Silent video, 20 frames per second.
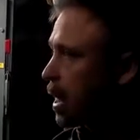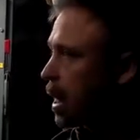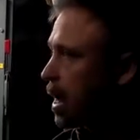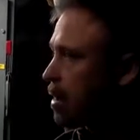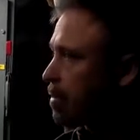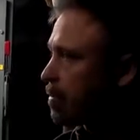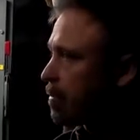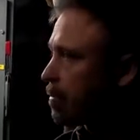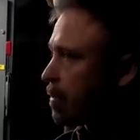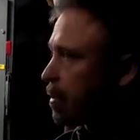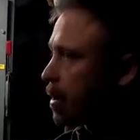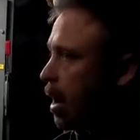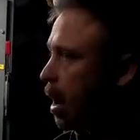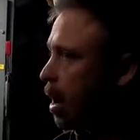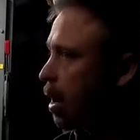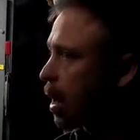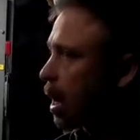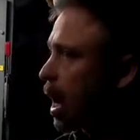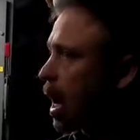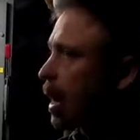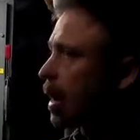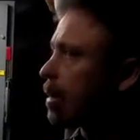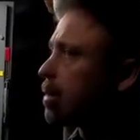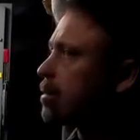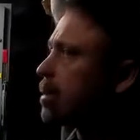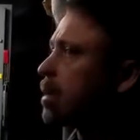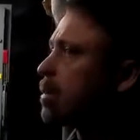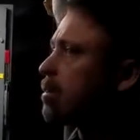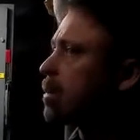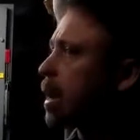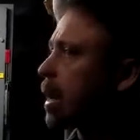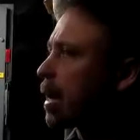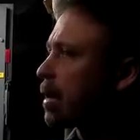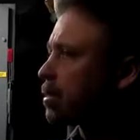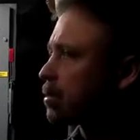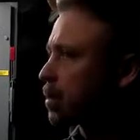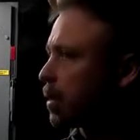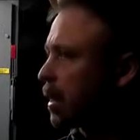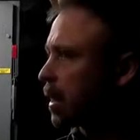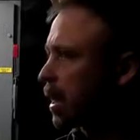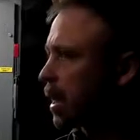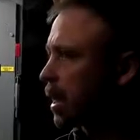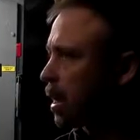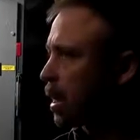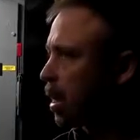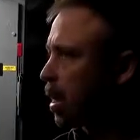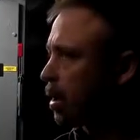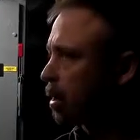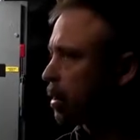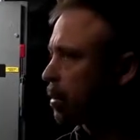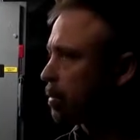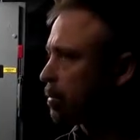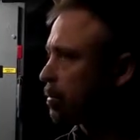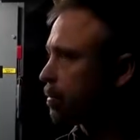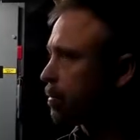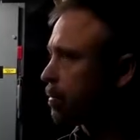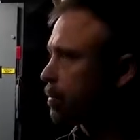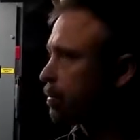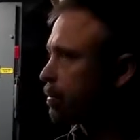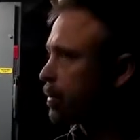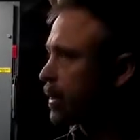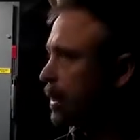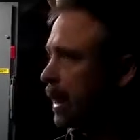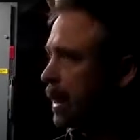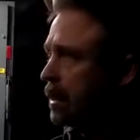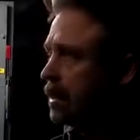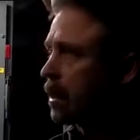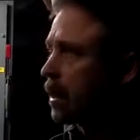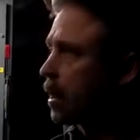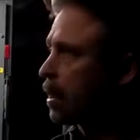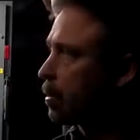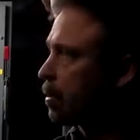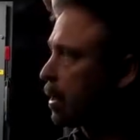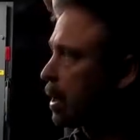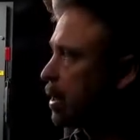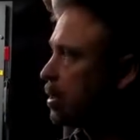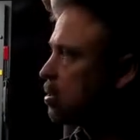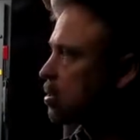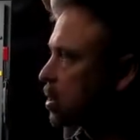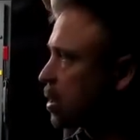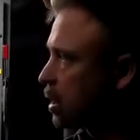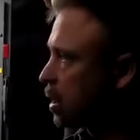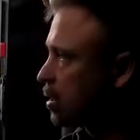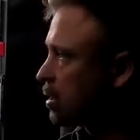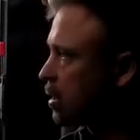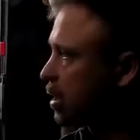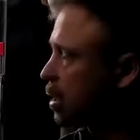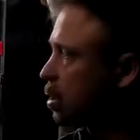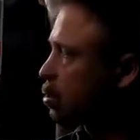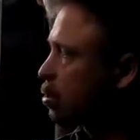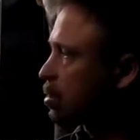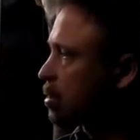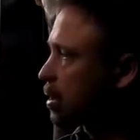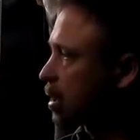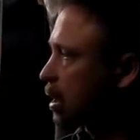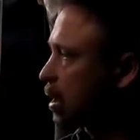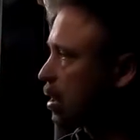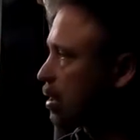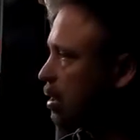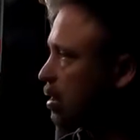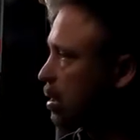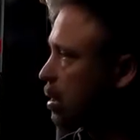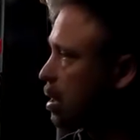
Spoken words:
If our condensate tank is running at 160 degrees continuously,